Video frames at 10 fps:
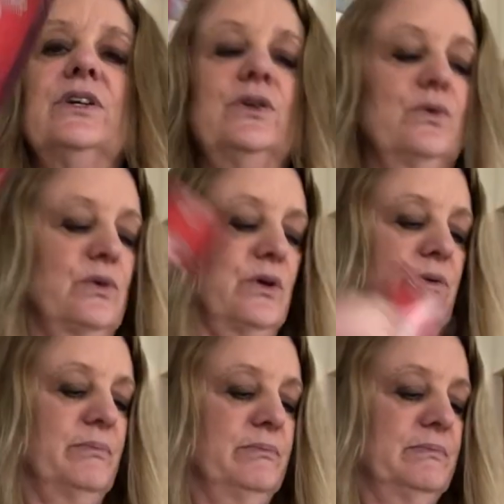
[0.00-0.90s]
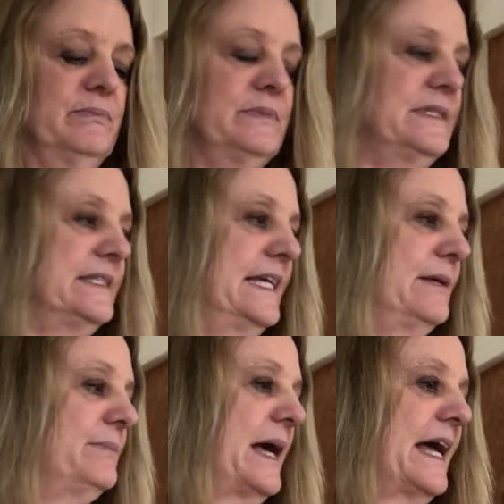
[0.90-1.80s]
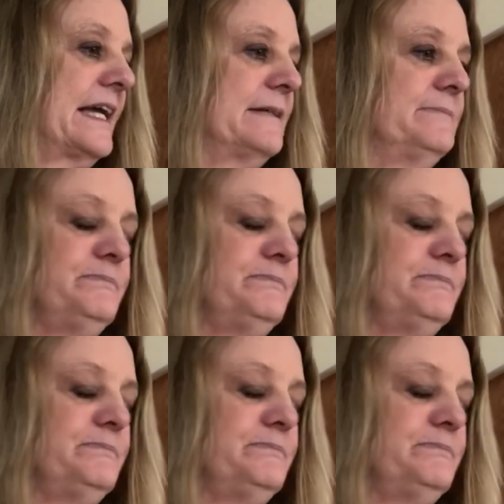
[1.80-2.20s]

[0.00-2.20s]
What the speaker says: your tea bag.